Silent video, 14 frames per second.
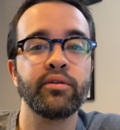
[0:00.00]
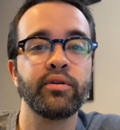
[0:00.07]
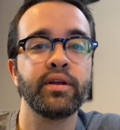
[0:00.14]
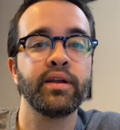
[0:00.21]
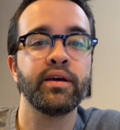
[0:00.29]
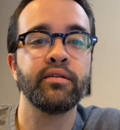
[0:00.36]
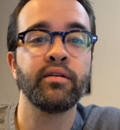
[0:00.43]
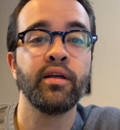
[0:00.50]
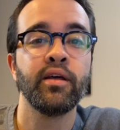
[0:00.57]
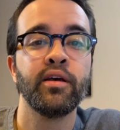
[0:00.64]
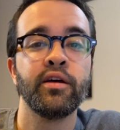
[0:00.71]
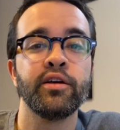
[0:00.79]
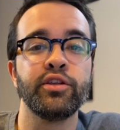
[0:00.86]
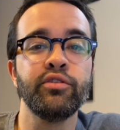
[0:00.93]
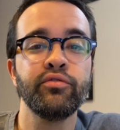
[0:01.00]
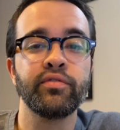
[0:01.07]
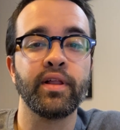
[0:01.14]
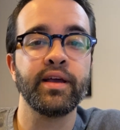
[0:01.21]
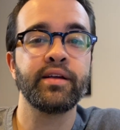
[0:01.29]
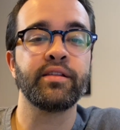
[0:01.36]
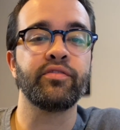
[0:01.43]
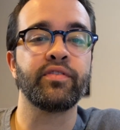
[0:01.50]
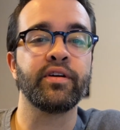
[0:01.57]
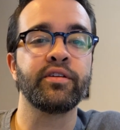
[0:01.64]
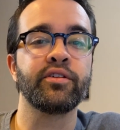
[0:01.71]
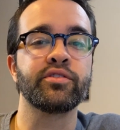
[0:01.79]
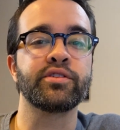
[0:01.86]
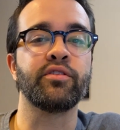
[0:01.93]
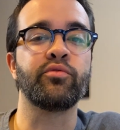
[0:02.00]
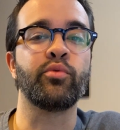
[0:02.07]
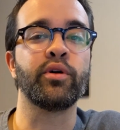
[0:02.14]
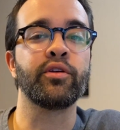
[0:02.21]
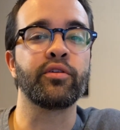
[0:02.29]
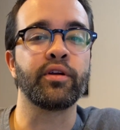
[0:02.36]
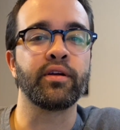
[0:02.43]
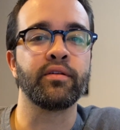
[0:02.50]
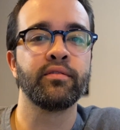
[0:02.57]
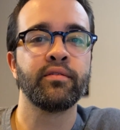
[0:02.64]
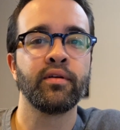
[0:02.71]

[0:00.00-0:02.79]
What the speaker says: right now, you've likely found yourself wondering,